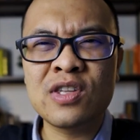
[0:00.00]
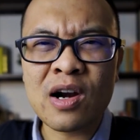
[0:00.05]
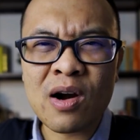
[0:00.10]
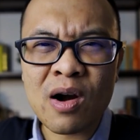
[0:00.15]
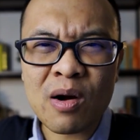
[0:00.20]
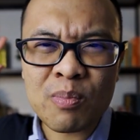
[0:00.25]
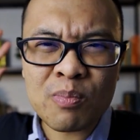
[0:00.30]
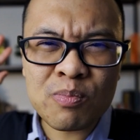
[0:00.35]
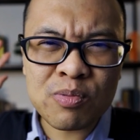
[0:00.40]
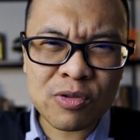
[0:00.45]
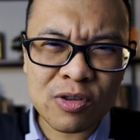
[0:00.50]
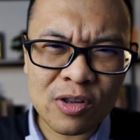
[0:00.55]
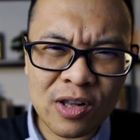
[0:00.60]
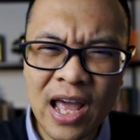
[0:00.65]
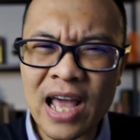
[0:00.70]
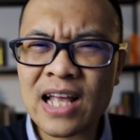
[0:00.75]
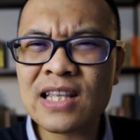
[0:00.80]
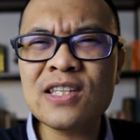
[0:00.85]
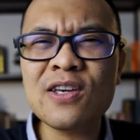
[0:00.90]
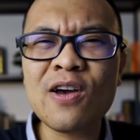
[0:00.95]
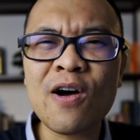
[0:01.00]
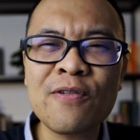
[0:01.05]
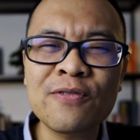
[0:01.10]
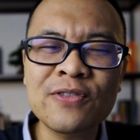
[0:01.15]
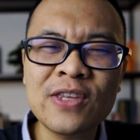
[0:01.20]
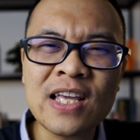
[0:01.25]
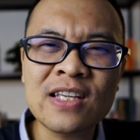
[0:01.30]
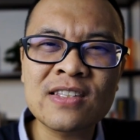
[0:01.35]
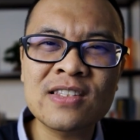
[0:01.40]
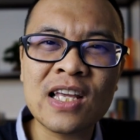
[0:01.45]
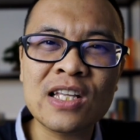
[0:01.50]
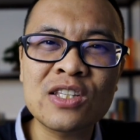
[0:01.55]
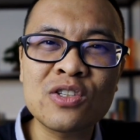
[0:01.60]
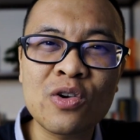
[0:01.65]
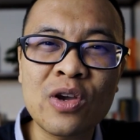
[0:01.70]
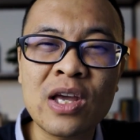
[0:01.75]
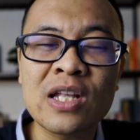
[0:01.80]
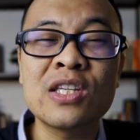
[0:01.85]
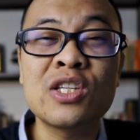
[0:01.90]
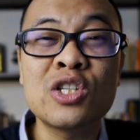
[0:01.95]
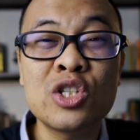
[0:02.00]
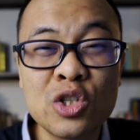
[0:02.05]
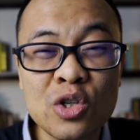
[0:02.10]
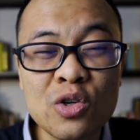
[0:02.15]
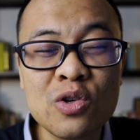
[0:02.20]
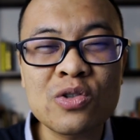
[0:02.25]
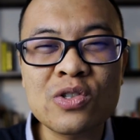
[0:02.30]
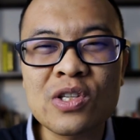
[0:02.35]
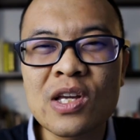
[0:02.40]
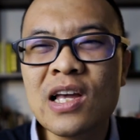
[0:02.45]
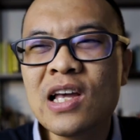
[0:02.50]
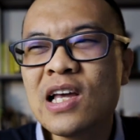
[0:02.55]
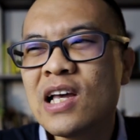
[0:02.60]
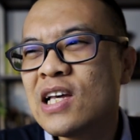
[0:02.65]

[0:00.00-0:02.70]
there are plenty of things that you can choose.